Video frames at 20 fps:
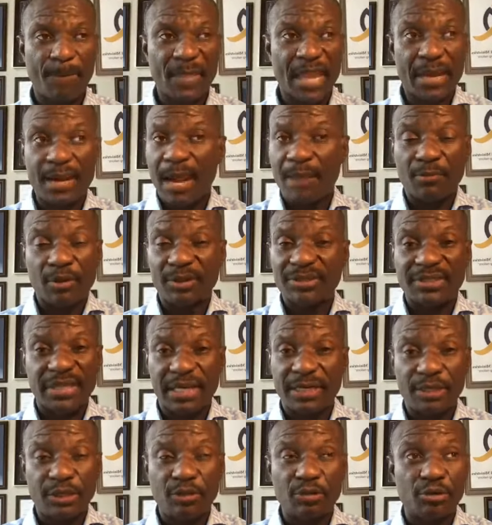And I'm not
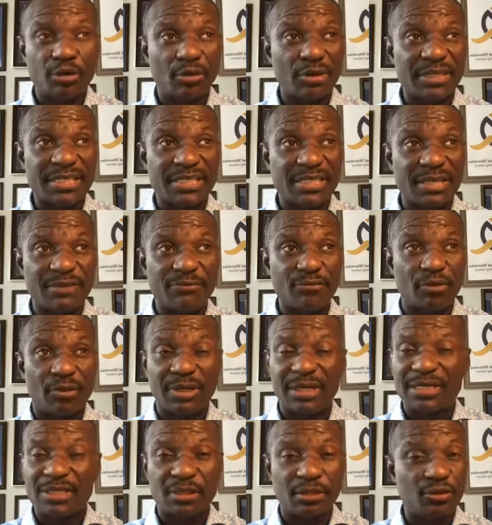telling you don't
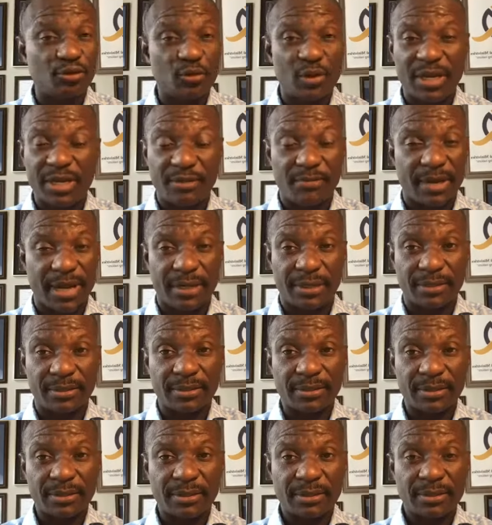listen to anybody,
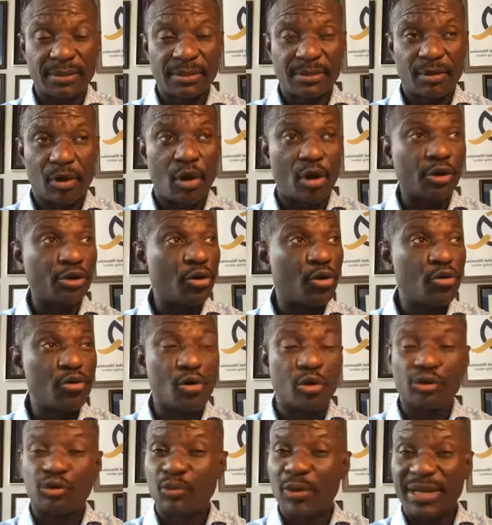or don't
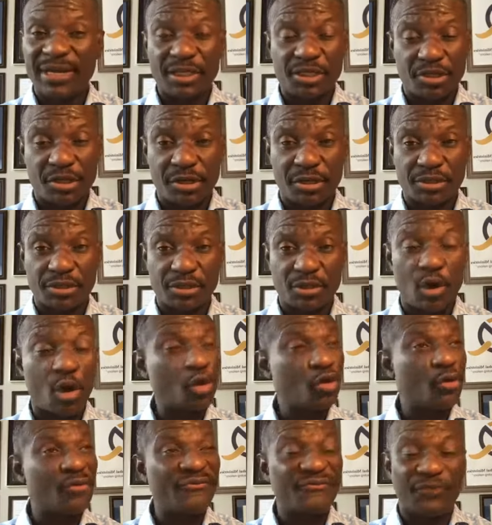go to any church, or
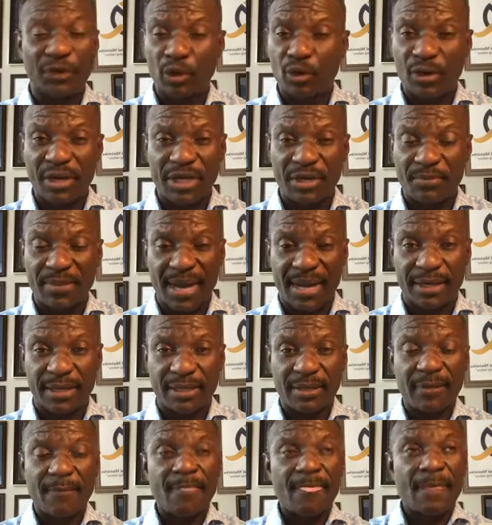don't follow anybody,
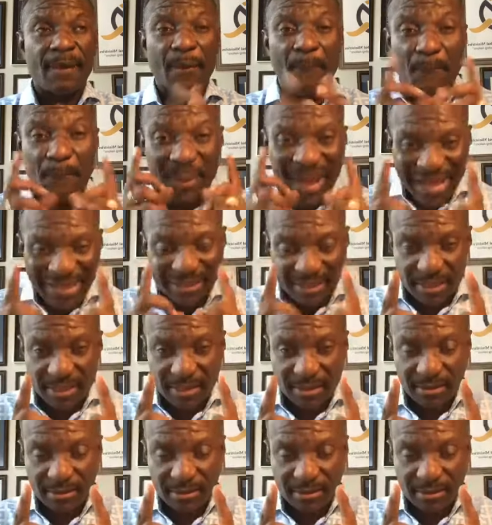but